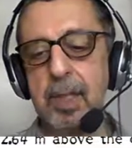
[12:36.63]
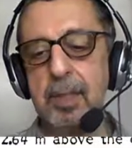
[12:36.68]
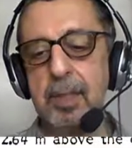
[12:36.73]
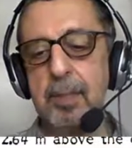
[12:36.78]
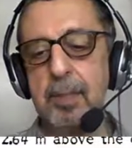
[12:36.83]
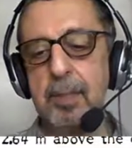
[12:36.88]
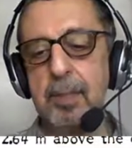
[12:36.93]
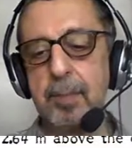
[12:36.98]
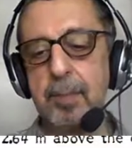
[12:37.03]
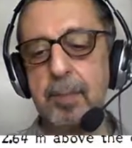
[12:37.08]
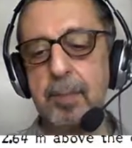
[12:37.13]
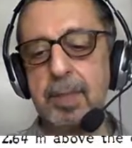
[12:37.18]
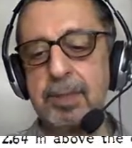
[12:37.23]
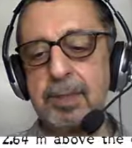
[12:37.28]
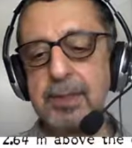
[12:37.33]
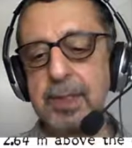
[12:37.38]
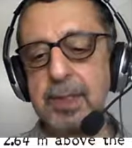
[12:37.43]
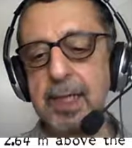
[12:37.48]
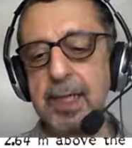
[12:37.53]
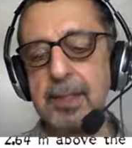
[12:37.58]
The pressure
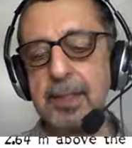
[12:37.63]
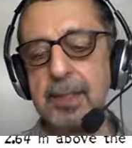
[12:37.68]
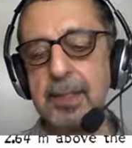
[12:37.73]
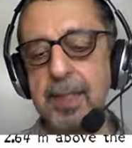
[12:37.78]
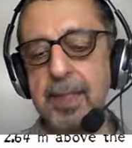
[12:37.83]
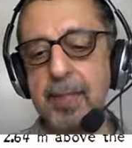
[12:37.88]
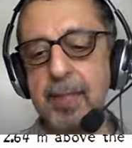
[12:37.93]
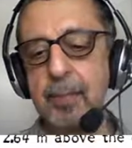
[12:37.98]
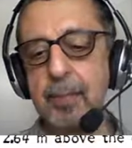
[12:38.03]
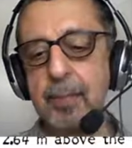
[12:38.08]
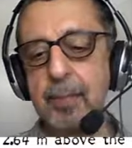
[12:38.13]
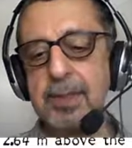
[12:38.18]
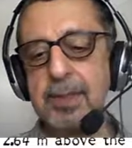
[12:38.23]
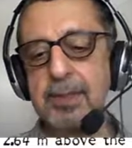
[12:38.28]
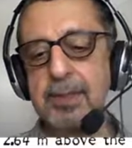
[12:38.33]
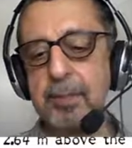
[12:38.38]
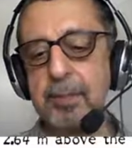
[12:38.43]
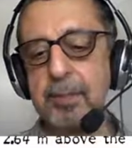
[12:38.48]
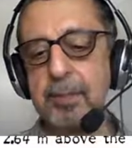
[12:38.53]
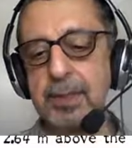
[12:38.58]
and likewise the
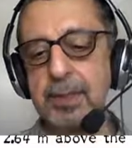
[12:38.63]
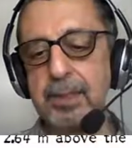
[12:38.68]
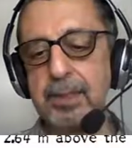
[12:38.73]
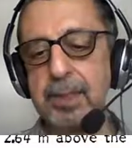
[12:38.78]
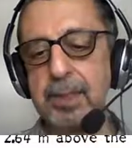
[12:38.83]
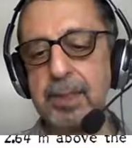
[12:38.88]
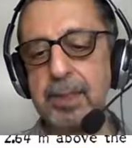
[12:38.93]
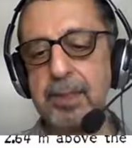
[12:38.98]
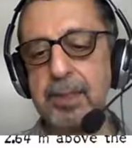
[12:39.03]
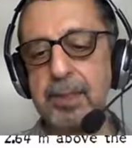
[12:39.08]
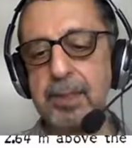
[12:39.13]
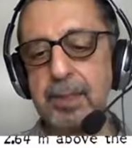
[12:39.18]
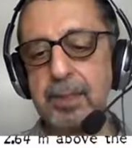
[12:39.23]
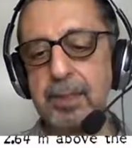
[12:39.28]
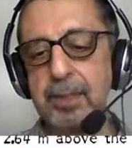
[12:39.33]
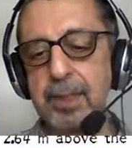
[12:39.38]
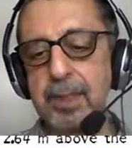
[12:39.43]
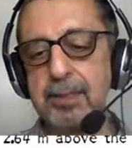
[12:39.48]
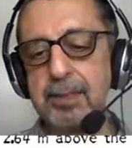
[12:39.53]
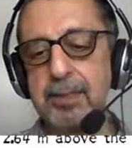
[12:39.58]
pressure and the
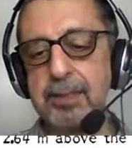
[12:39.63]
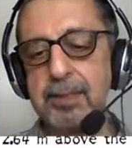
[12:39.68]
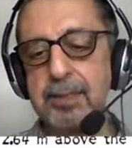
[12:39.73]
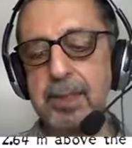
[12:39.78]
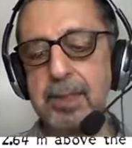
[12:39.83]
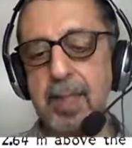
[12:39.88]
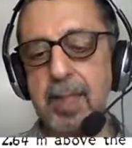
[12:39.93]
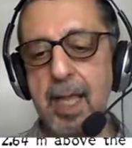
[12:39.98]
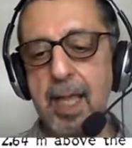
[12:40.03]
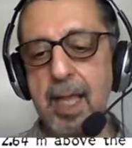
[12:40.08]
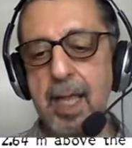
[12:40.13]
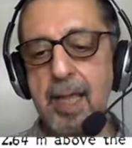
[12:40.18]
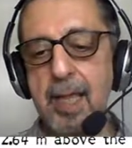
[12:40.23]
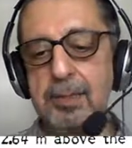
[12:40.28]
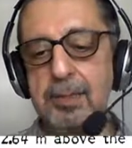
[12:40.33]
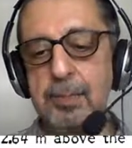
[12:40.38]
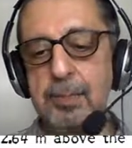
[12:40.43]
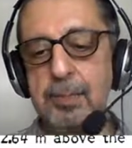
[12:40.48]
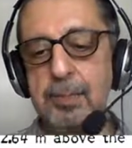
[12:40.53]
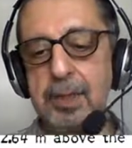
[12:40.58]
thrust
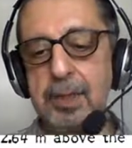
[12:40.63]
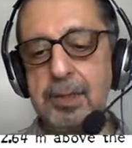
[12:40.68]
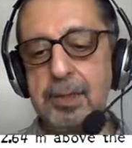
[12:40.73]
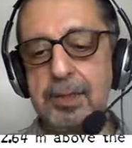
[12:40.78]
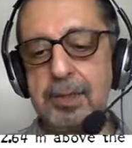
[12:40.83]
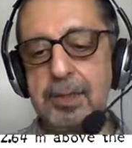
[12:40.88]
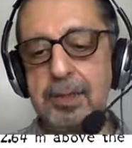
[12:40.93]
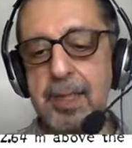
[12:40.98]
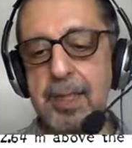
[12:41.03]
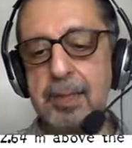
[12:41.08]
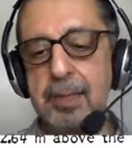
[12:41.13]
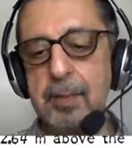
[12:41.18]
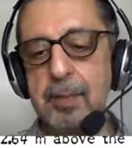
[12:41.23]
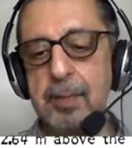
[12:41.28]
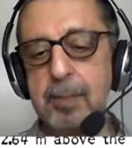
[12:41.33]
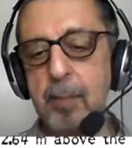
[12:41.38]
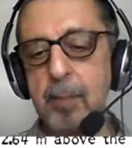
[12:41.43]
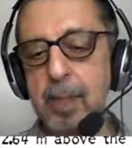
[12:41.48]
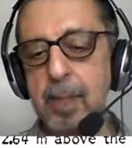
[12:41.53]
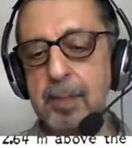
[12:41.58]
experienced at the
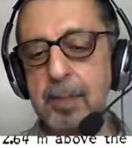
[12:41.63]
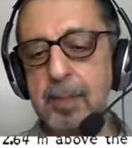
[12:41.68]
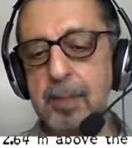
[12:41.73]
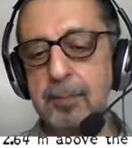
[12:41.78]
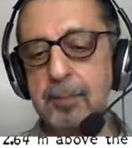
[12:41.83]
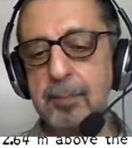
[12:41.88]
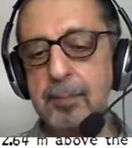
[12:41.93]
bottom